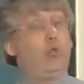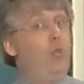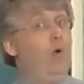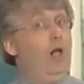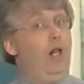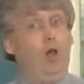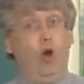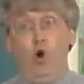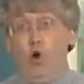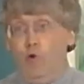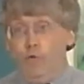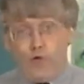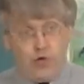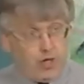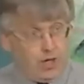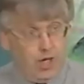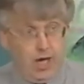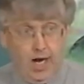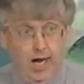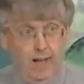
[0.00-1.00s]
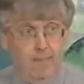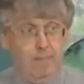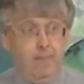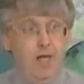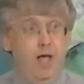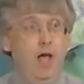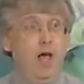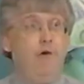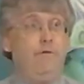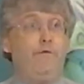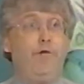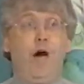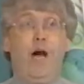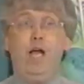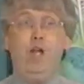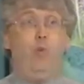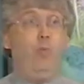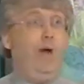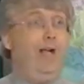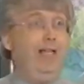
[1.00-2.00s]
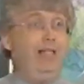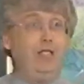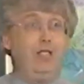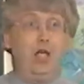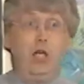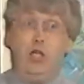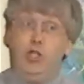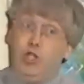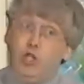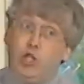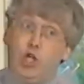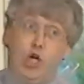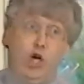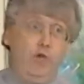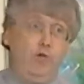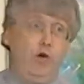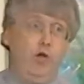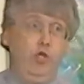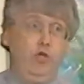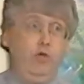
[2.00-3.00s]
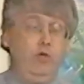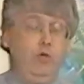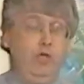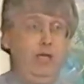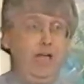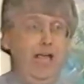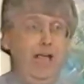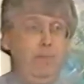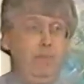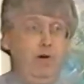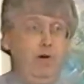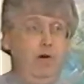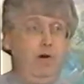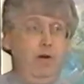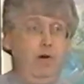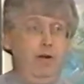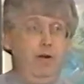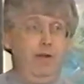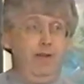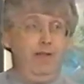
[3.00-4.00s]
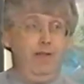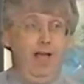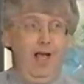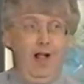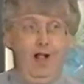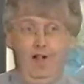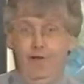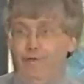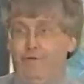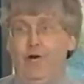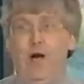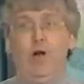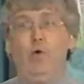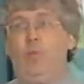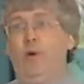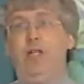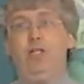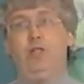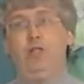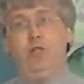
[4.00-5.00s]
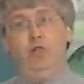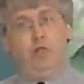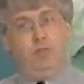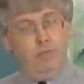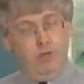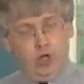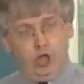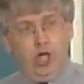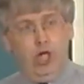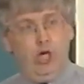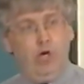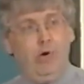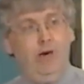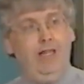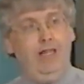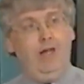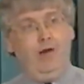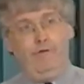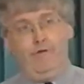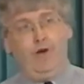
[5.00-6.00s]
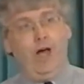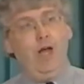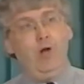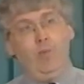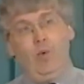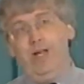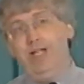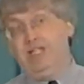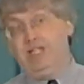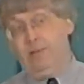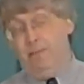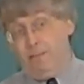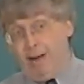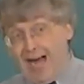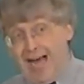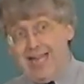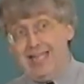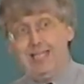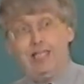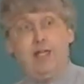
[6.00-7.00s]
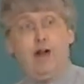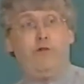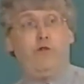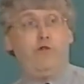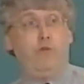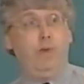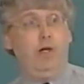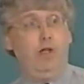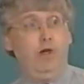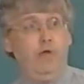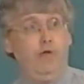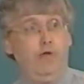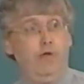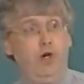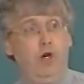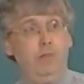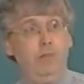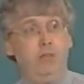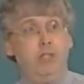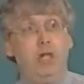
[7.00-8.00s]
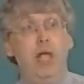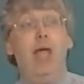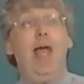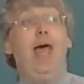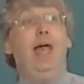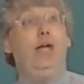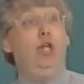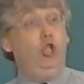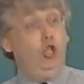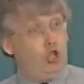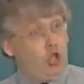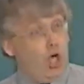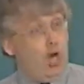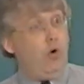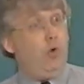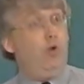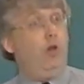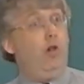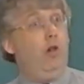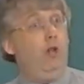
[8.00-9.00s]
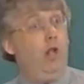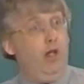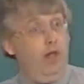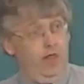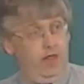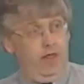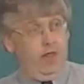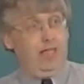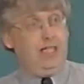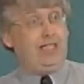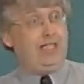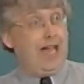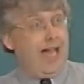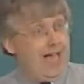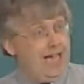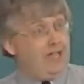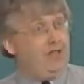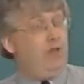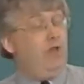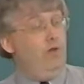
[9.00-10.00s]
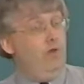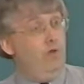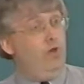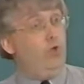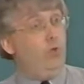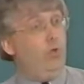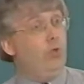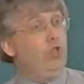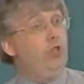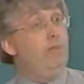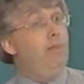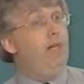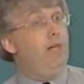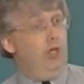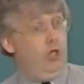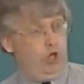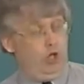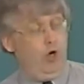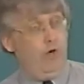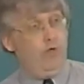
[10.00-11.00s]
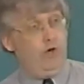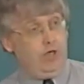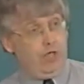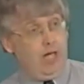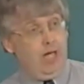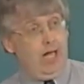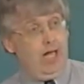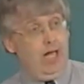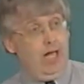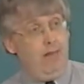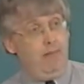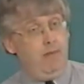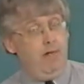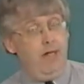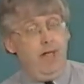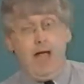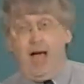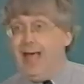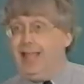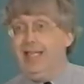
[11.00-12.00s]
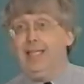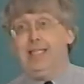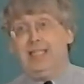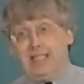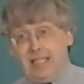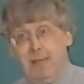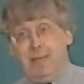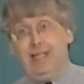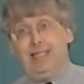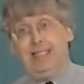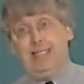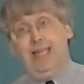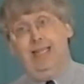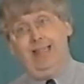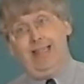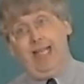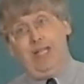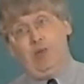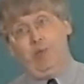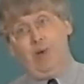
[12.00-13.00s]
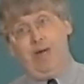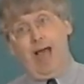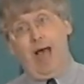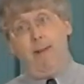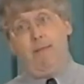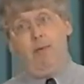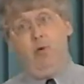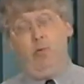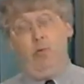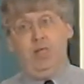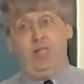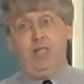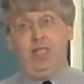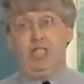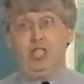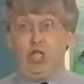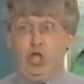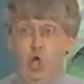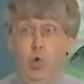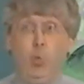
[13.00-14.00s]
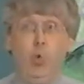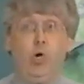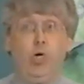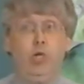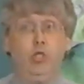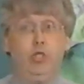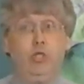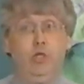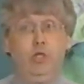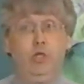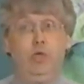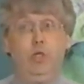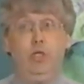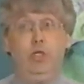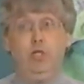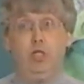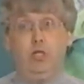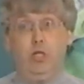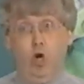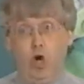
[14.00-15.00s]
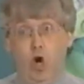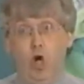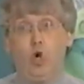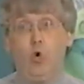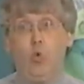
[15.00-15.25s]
will, over time, find ways to conserve on union labor. They'll find ways to use machinery, they'll find ways to buy stuff from other firms, and in general, the size of the union will diminish over time. I think to some extent that's what happened with steelworkers unions and the auto